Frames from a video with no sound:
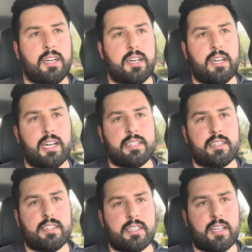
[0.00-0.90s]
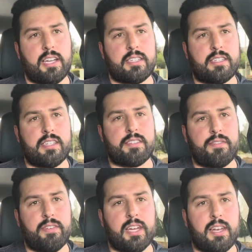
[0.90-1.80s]
as it sees
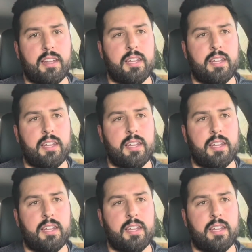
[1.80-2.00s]
fit.